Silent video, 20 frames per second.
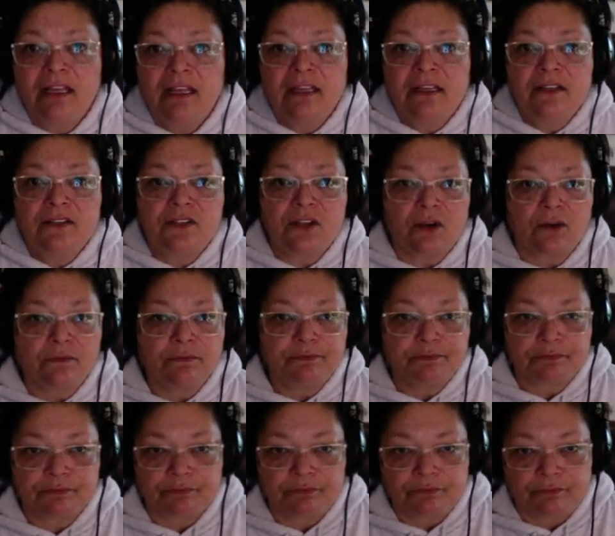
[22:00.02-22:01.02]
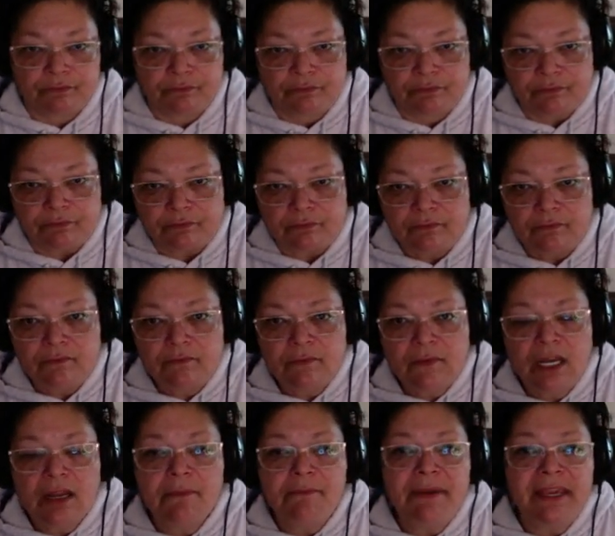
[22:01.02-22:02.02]
So,
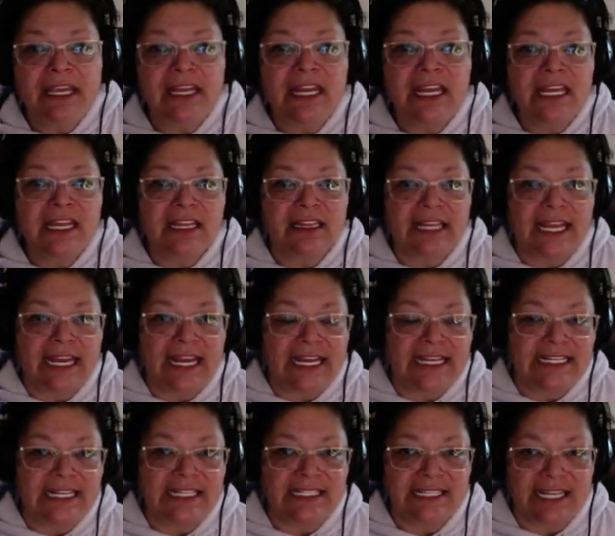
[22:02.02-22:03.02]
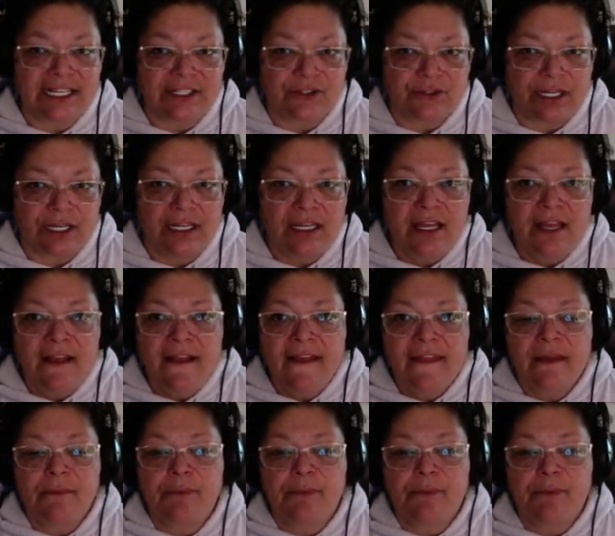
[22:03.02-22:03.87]
beginning in the late 18th century, the